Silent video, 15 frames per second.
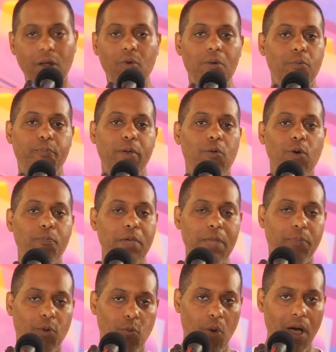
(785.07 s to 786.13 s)
I don't know what, what
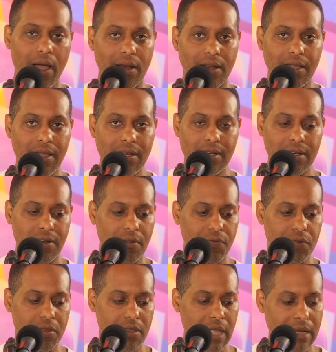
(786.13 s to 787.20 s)
people want.
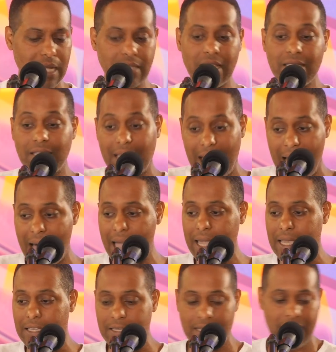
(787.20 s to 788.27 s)
I mean, this
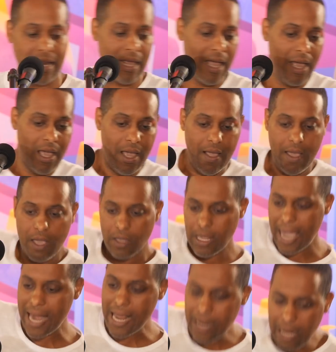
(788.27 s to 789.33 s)
guy is. And,
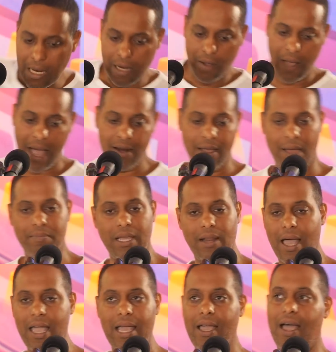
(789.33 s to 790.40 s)
and, I, I
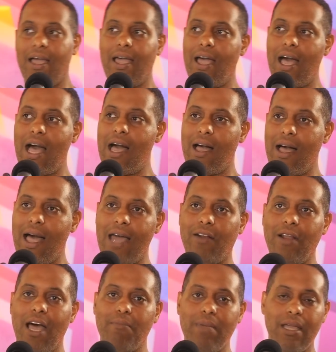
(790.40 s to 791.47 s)
mean, I
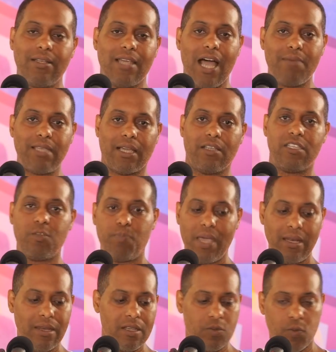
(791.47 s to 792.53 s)
don't know how many times I can
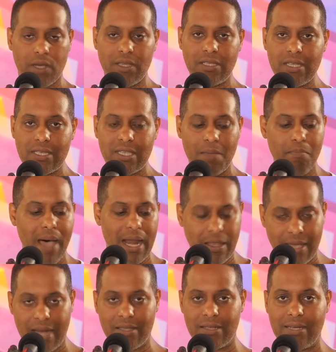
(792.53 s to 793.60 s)
spin this where this is
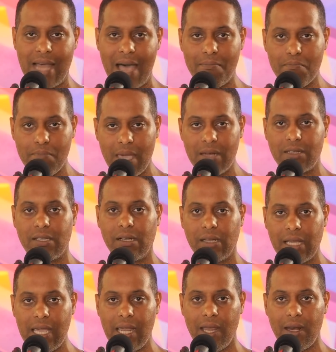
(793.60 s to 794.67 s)
somebody that is not meant to
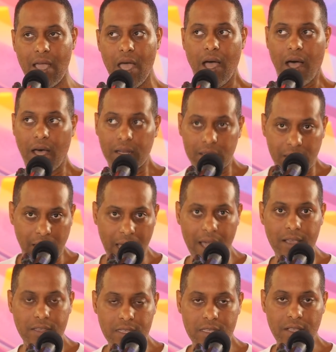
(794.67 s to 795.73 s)
lead
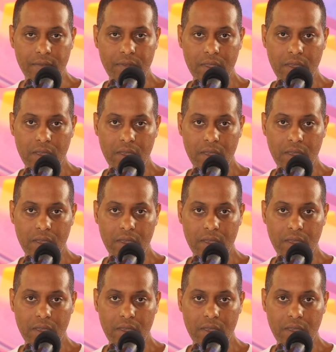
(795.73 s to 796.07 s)
unless